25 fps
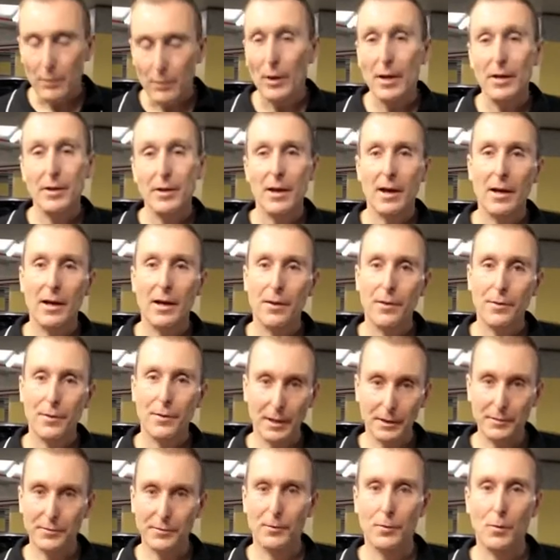Anyway,
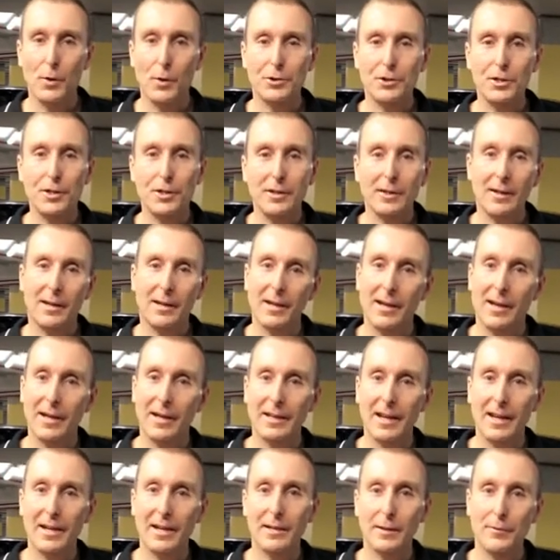thanks for watching.
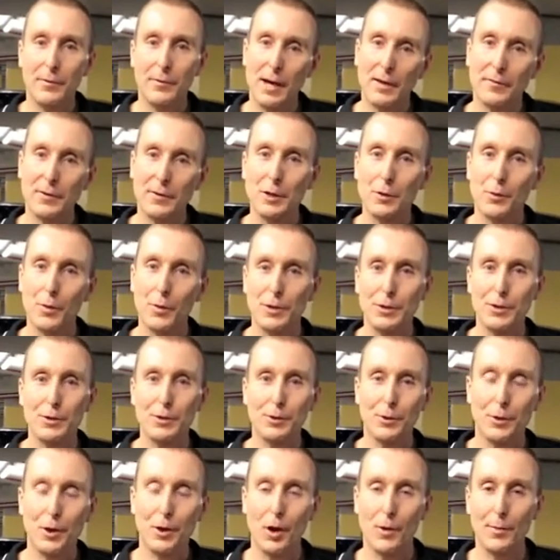Again, if you have any
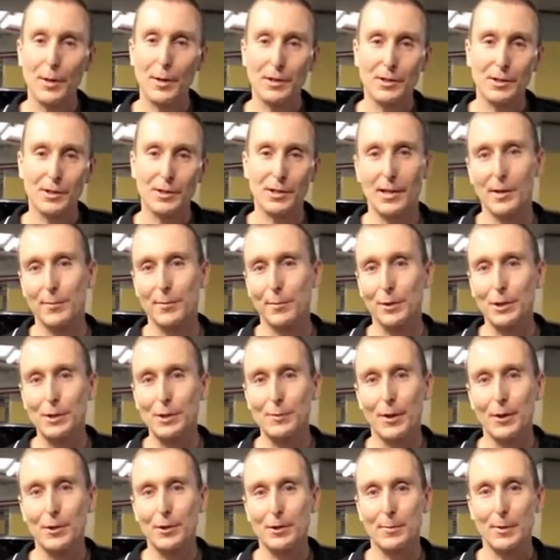questions or comments,
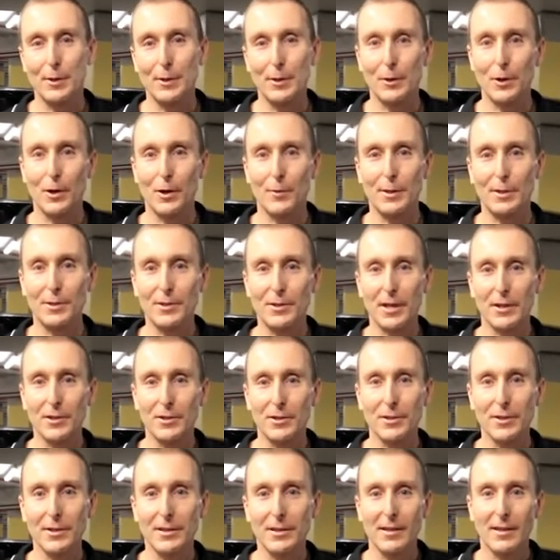please post them in the comments
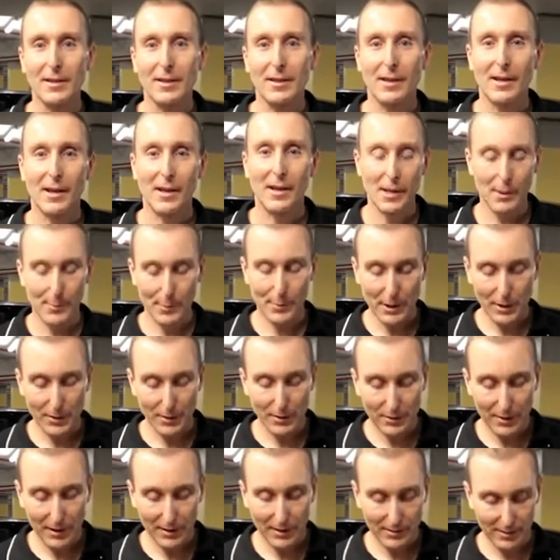section. But
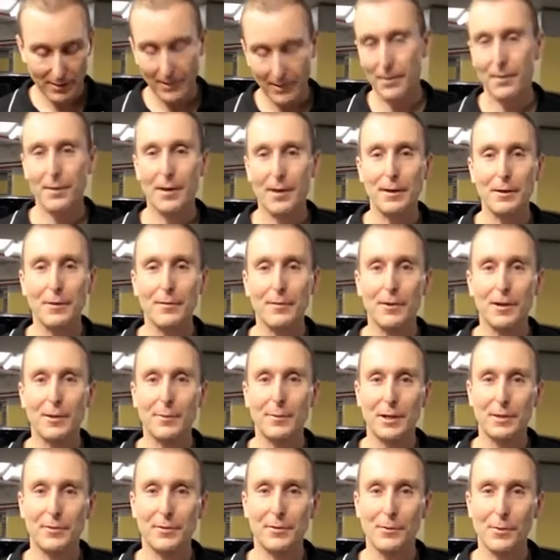other than that, thank you
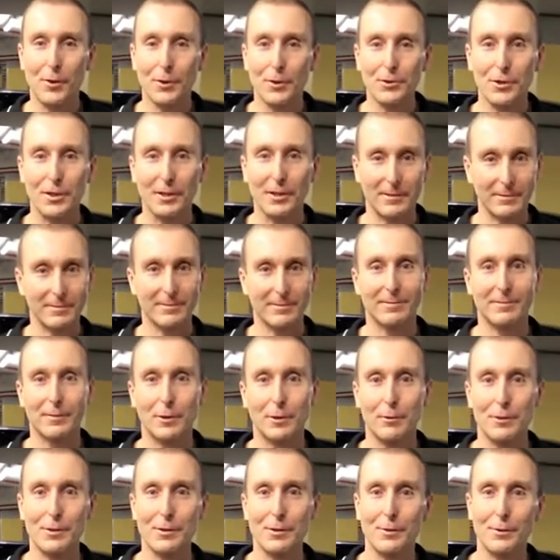very much for watching.
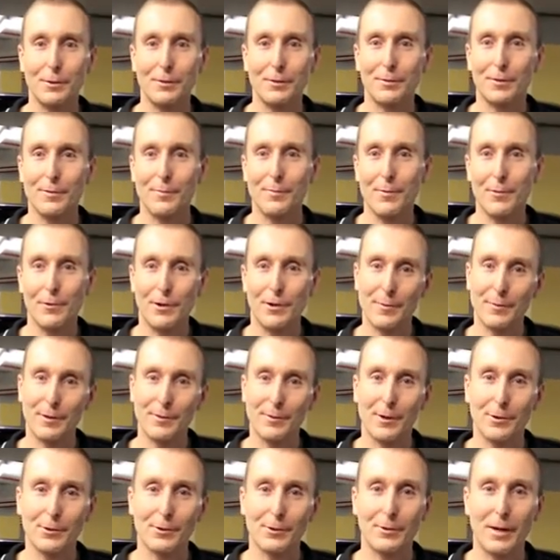Chris Cook from 3M
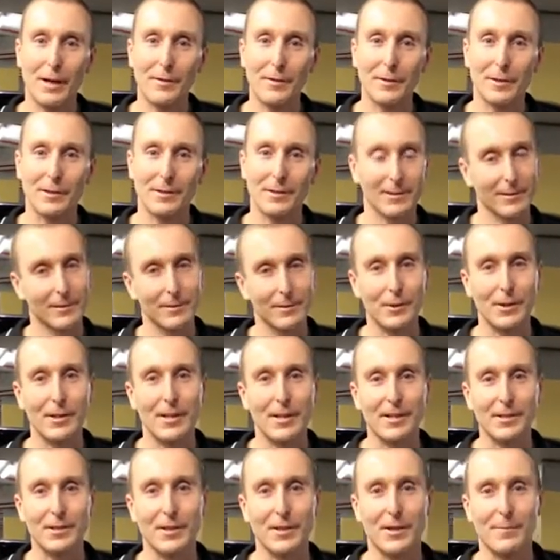Commercial Graphics. See you
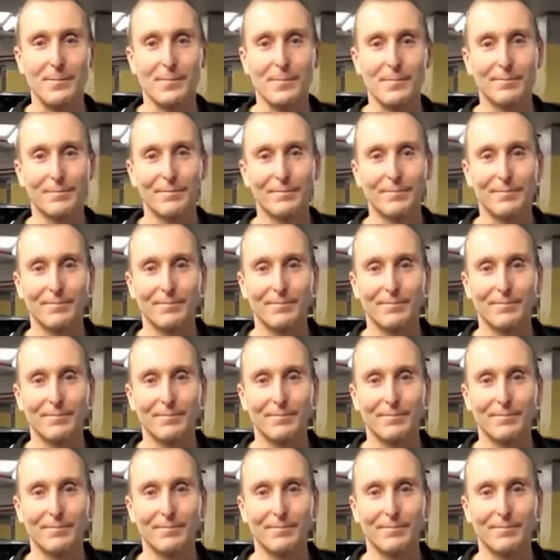next time.